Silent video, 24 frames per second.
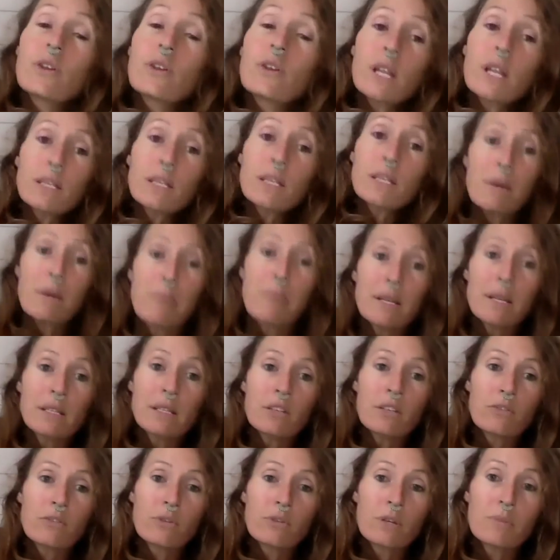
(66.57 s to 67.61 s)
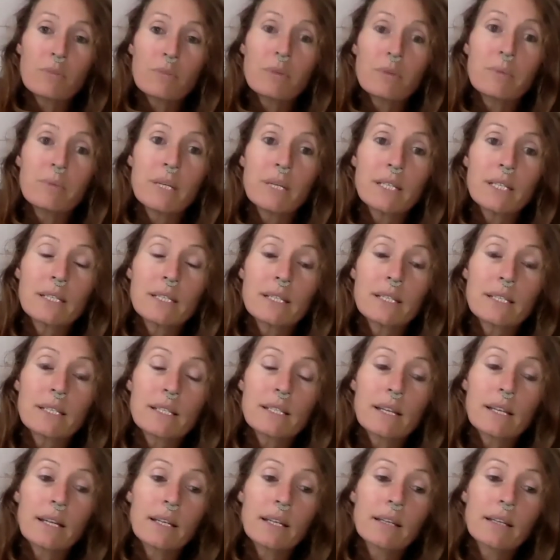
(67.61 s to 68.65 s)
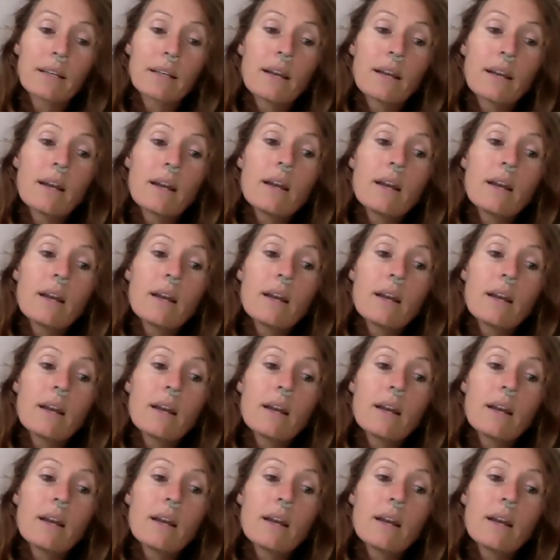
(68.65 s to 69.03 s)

that's my message for Namibians, is like